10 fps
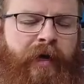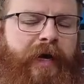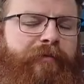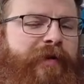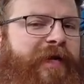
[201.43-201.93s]

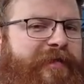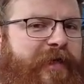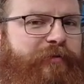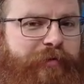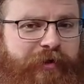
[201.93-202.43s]
Um, the next
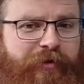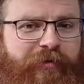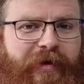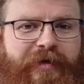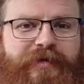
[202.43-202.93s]
test we
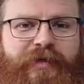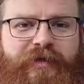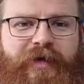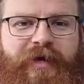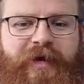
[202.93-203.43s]
do
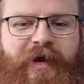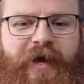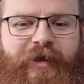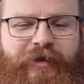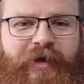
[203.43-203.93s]
is the
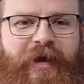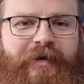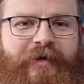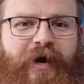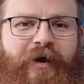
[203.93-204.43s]
uh, the
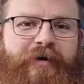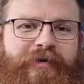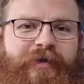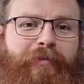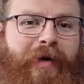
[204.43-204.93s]

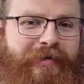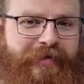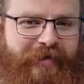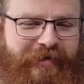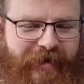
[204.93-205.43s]
card
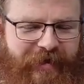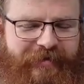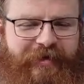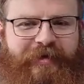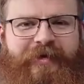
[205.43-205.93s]
capacity
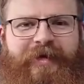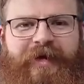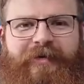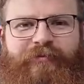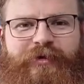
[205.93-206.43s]
test,
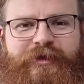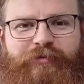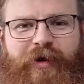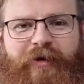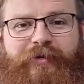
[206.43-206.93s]
um, which
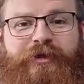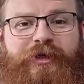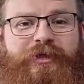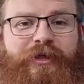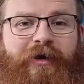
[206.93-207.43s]
is where we
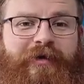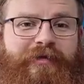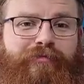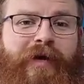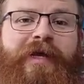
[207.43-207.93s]
just chuck
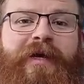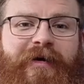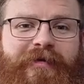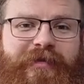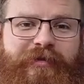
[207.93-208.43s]
as many
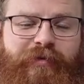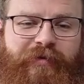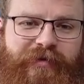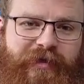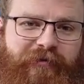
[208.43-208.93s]
cards into
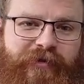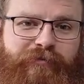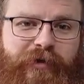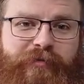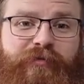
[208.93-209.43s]
one of the sleeves
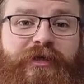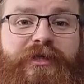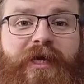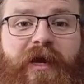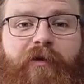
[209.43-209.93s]
as possible to
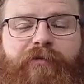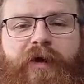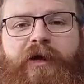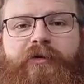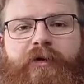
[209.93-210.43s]
see if
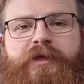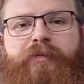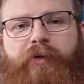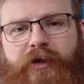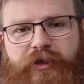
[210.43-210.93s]
the
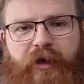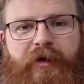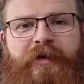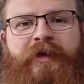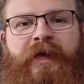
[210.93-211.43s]
increased pressure